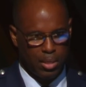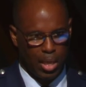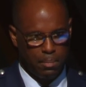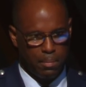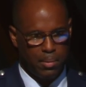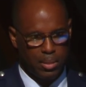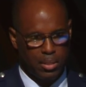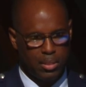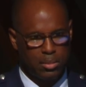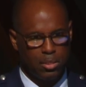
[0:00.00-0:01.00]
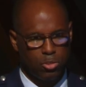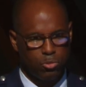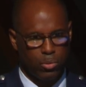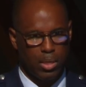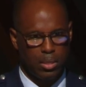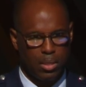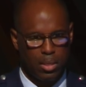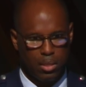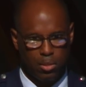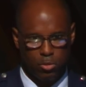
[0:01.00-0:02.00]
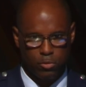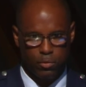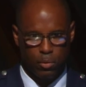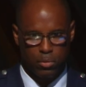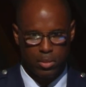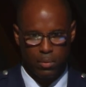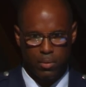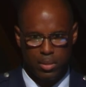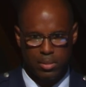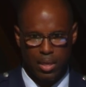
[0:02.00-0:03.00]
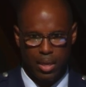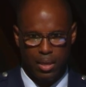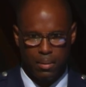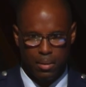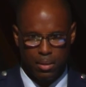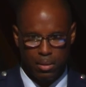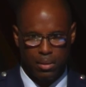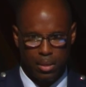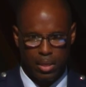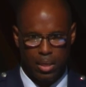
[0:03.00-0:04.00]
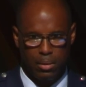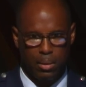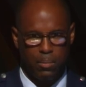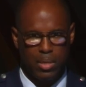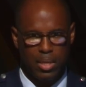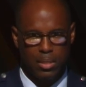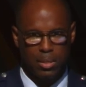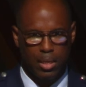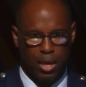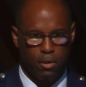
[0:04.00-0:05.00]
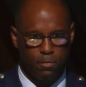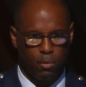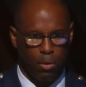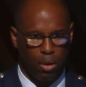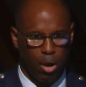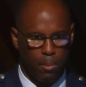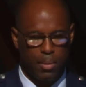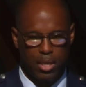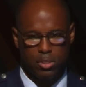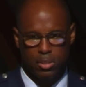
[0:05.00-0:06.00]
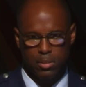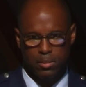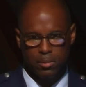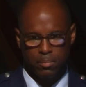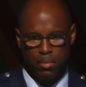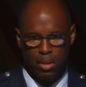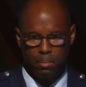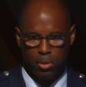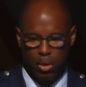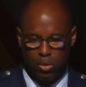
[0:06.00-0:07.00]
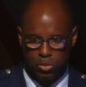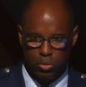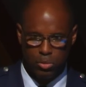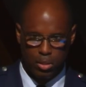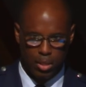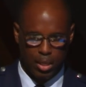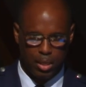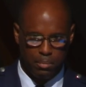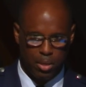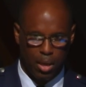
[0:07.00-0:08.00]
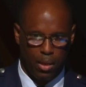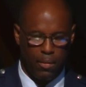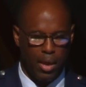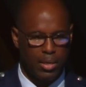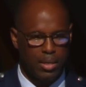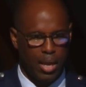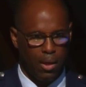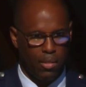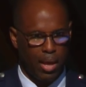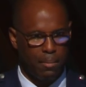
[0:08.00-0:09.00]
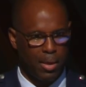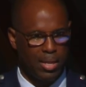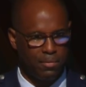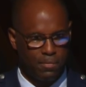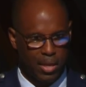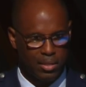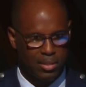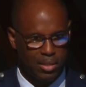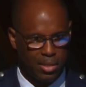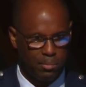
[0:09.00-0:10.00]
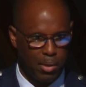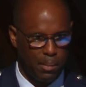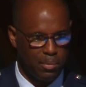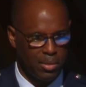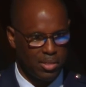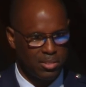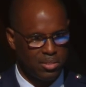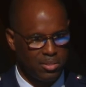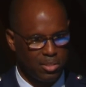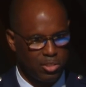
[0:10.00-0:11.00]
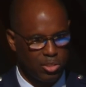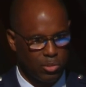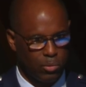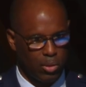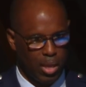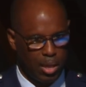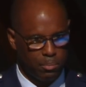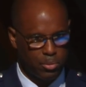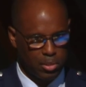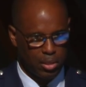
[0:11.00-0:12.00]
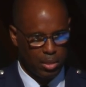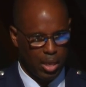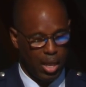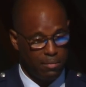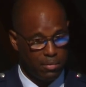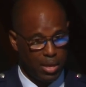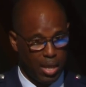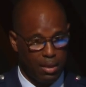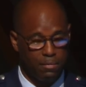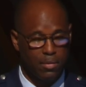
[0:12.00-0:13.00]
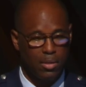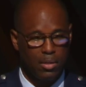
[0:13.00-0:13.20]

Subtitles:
capabilities to treat those folks that we say, again, that we need to care for our patients, but also to think beyond that and how that might affect populations in general, and particularly have